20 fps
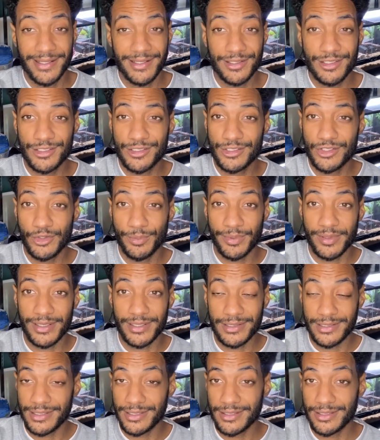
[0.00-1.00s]
Super
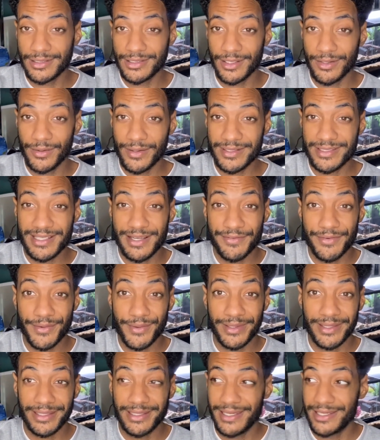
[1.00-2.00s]
easy, so it's never
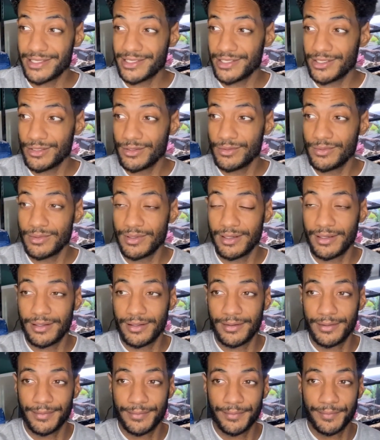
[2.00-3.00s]
really an issue.
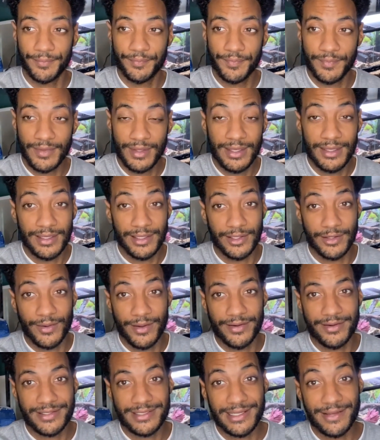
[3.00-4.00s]
You know, I
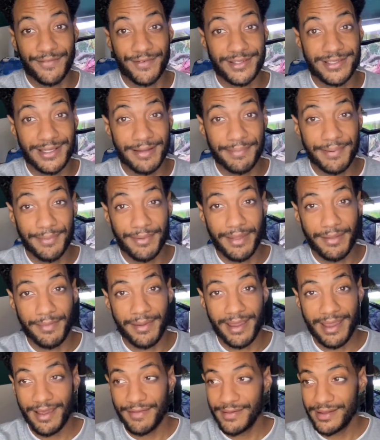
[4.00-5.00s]
understand for some people they
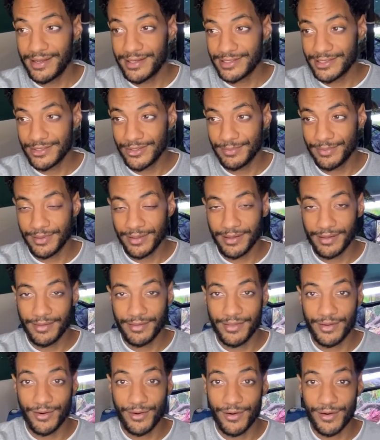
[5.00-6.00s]
may have that issue, but
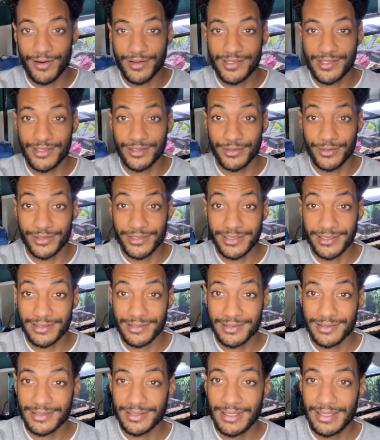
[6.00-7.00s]
there are
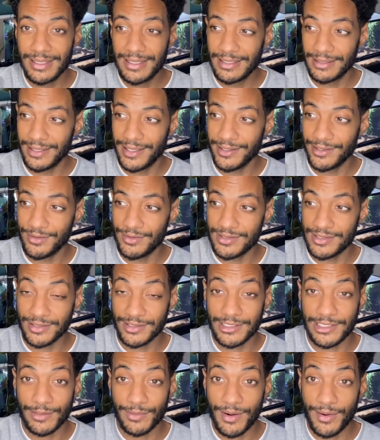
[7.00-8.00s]
solutions like using
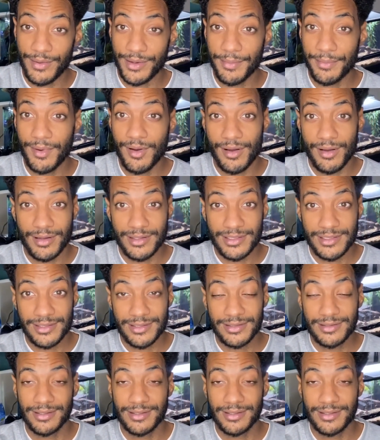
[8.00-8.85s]
terrarium moss.